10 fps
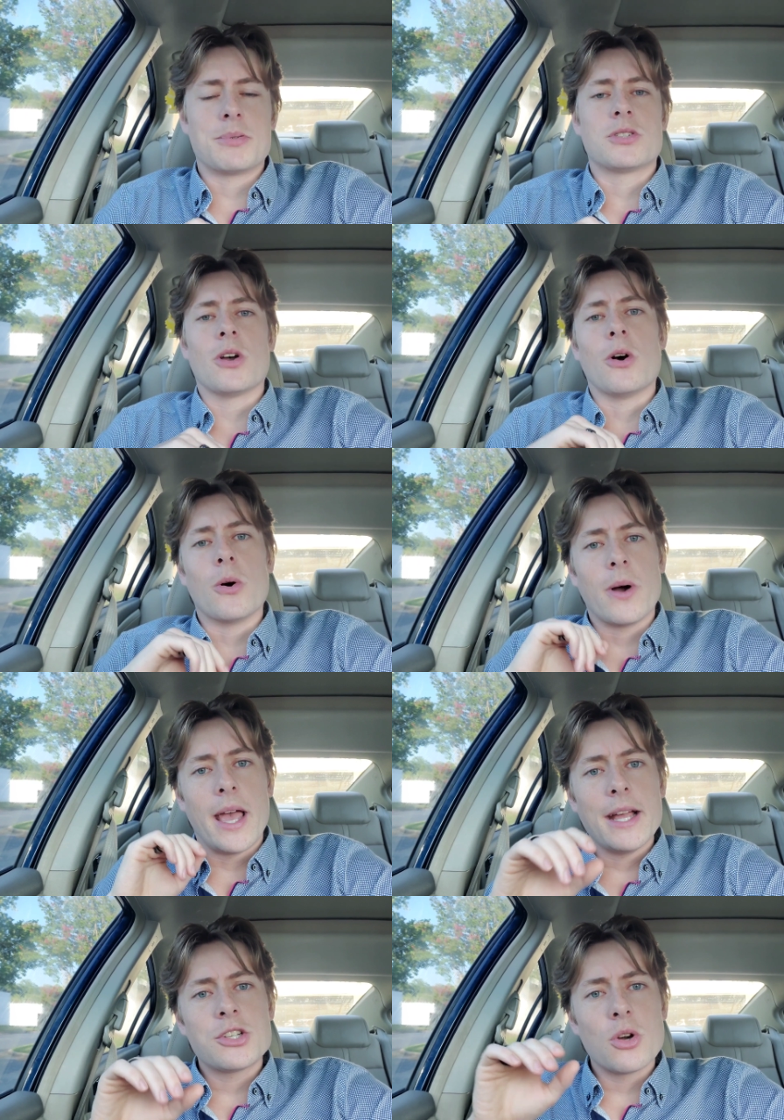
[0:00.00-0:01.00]
So
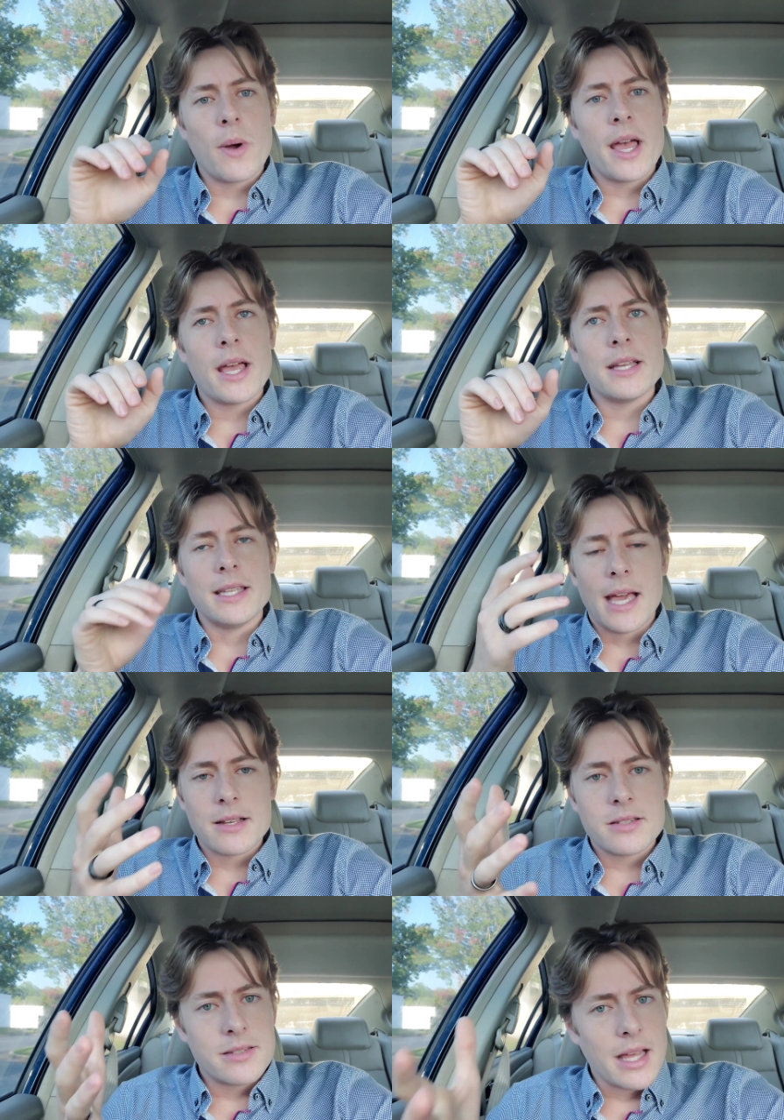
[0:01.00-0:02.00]
HOA,
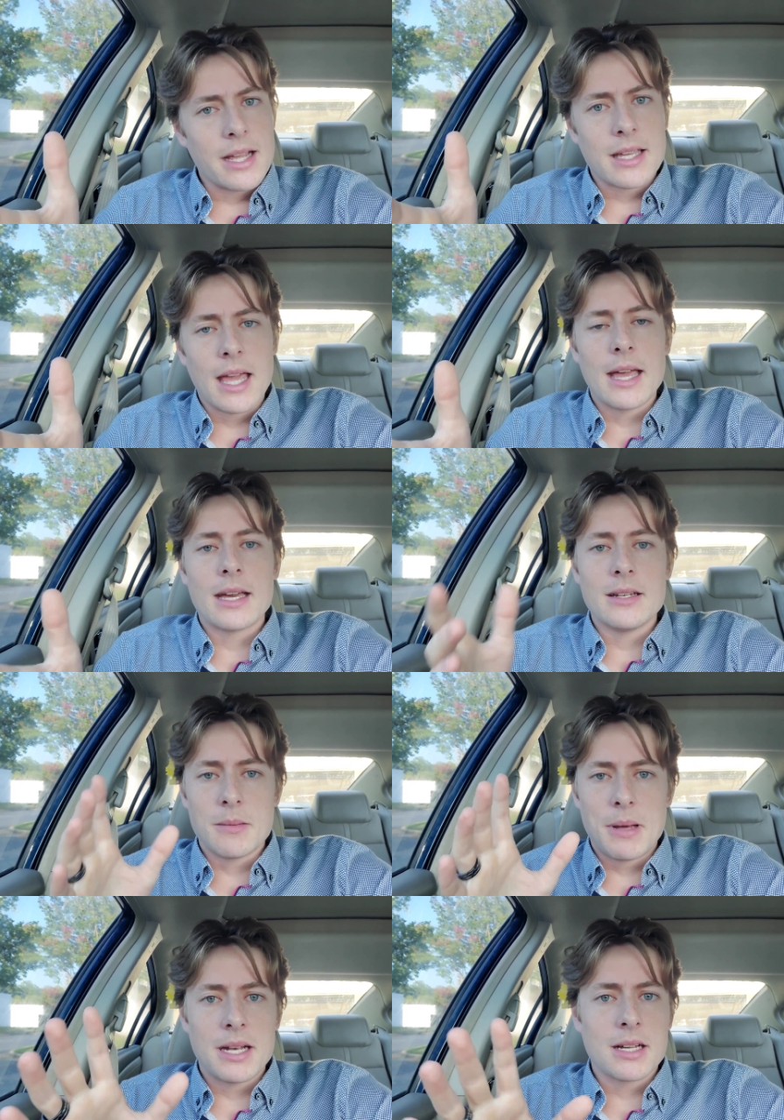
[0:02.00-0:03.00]
yes, they can,
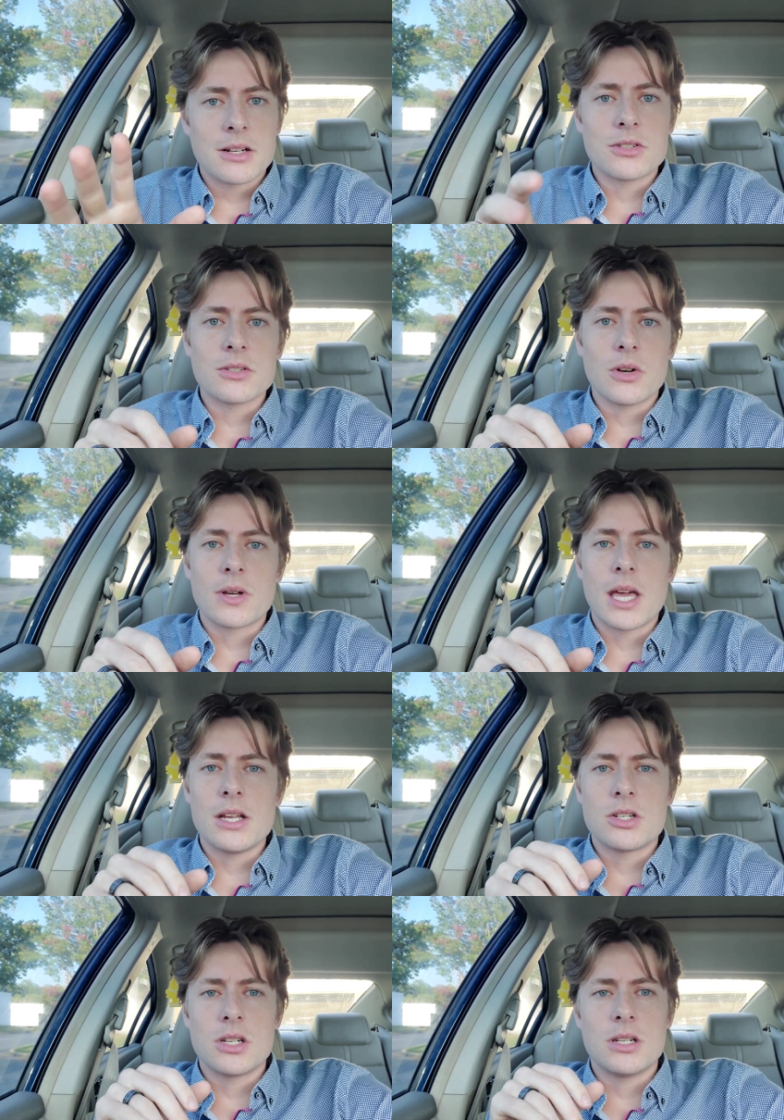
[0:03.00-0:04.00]
depending on your
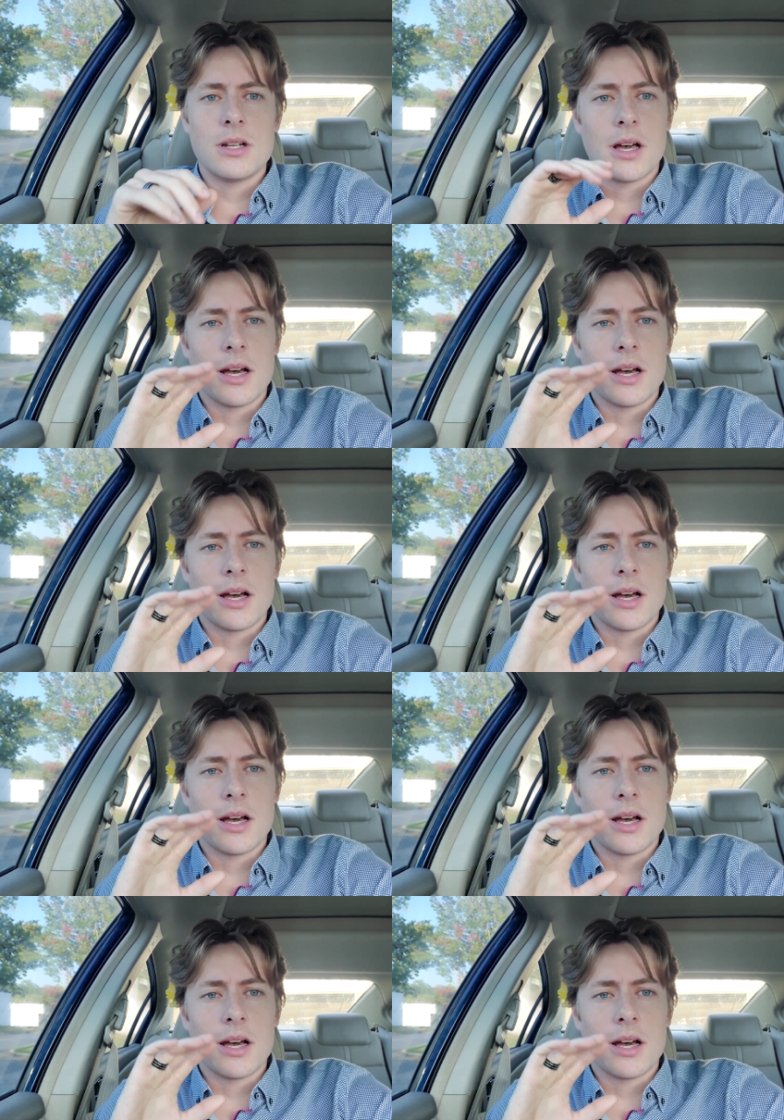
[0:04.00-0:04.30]
location,